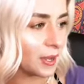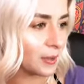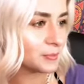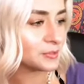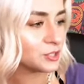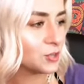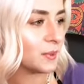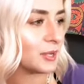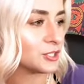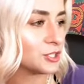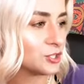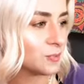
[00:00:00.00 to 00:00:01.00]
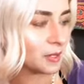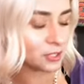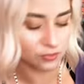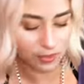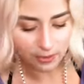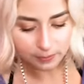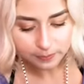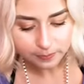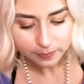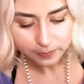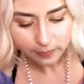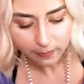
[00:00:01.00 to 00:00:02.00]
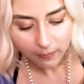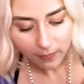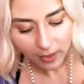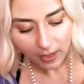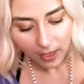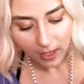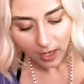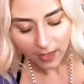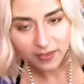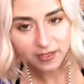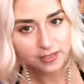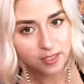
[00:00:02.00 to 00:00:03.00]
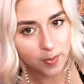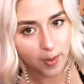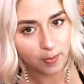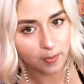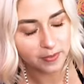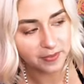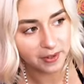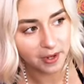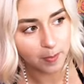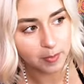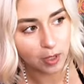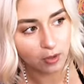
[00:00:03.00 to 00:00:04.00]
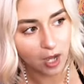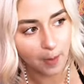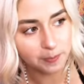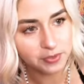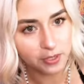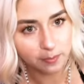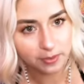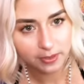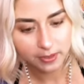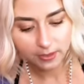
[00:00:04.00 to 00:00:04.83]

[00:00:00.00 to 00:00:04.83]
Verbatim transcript: um, too much, too much, right? I think it's the peppermint that got me all hopped up.